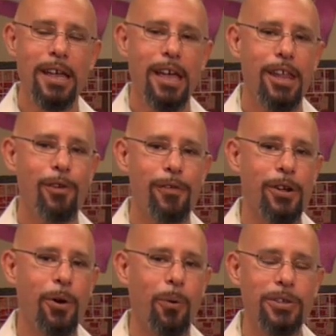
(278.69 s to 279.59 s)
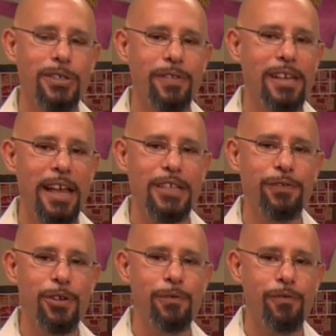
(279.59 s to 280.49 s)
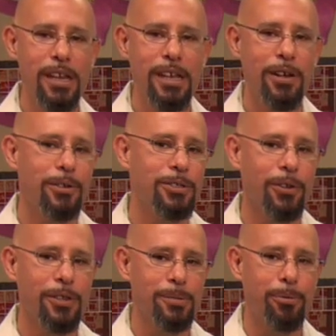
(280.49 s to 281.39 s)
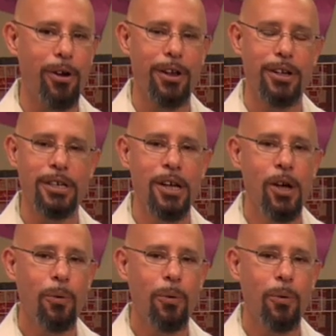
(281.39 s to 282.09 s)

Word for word: And over the course of the next few videos on this product,